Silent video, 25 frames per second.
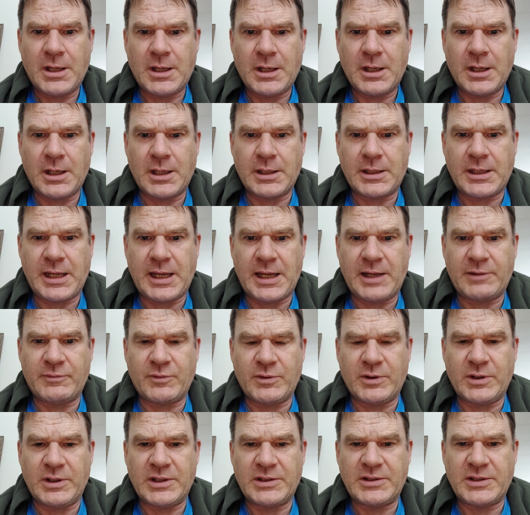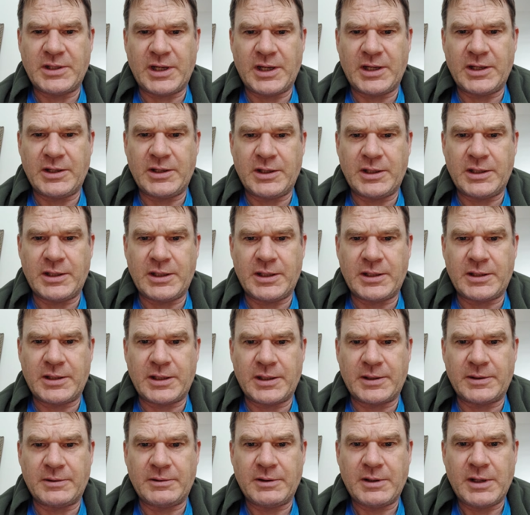I can't really tell you
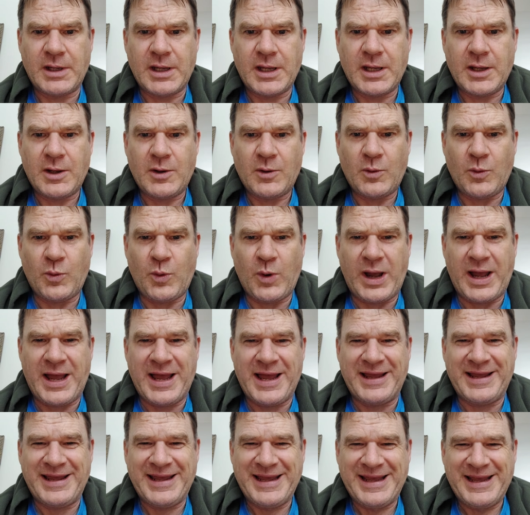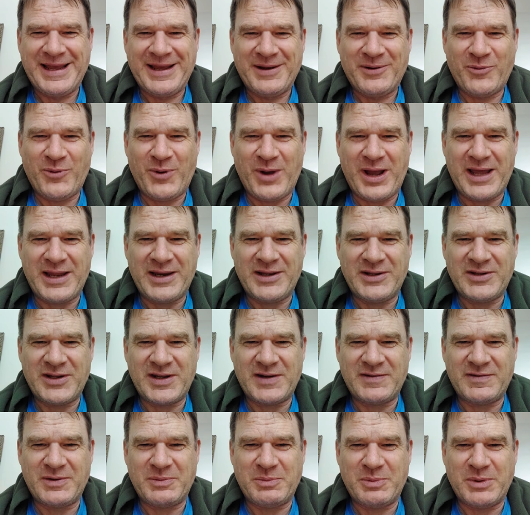anything. Why does
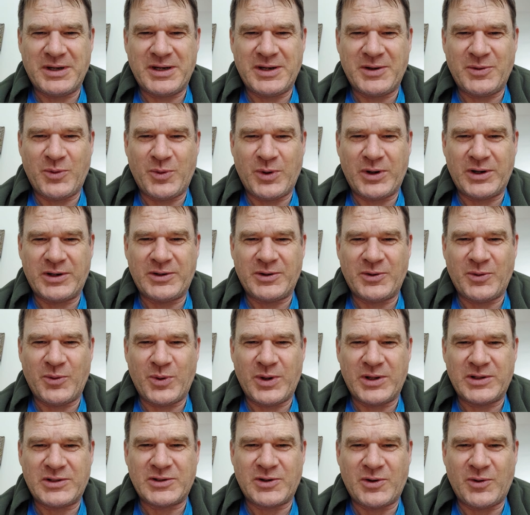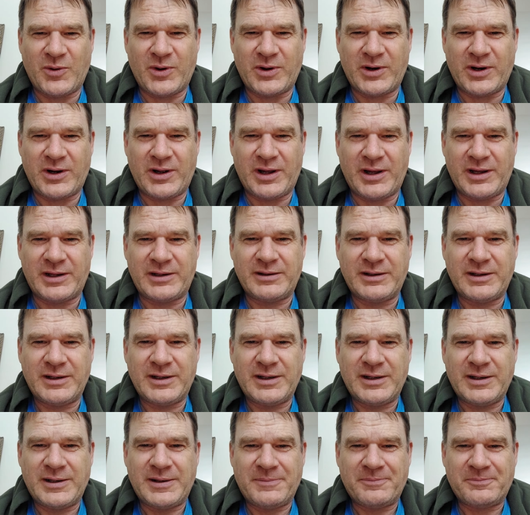everybody wonder what's going on?
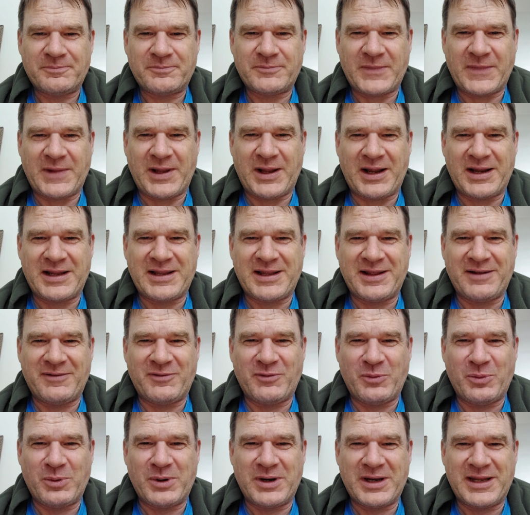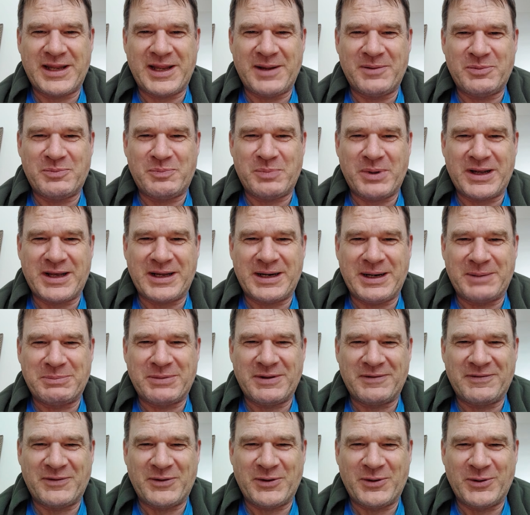Like, everybody keeps picking up
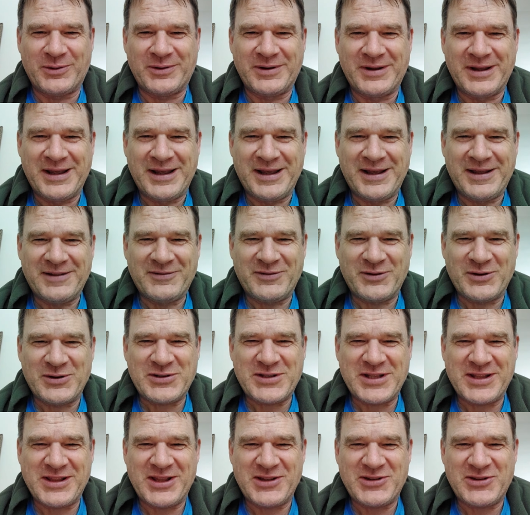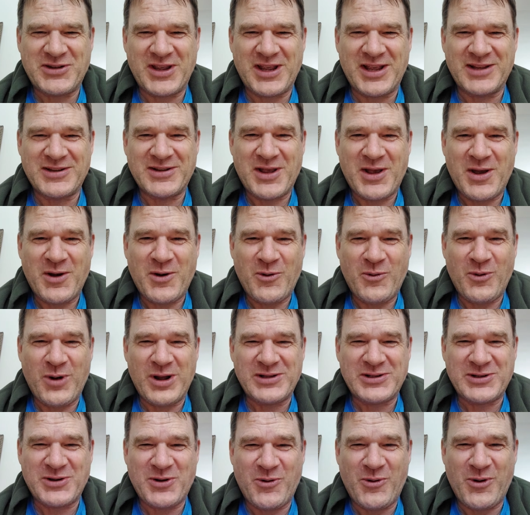the phone. First thing they say is,
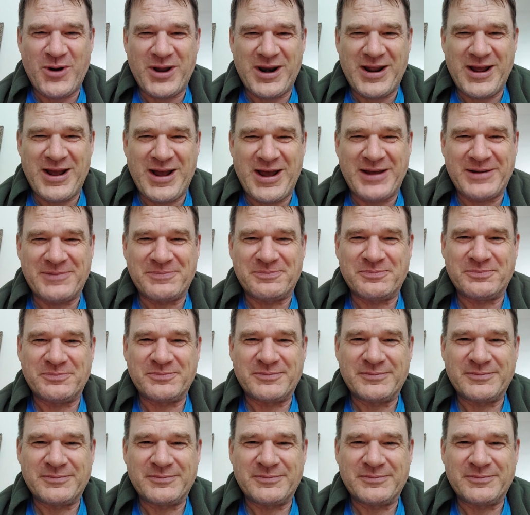"What's going on?"